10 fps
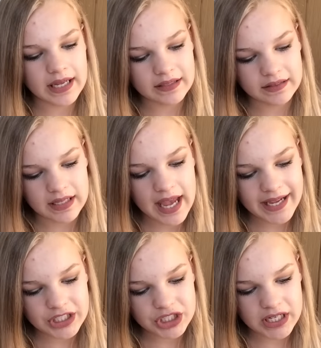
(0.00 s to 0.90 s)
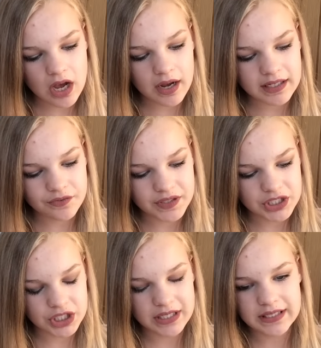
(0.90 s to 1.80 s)
It's the HD High
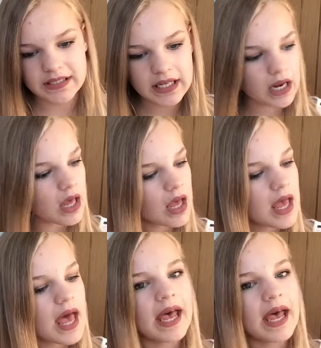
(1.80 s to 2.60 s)
Definition Concealer,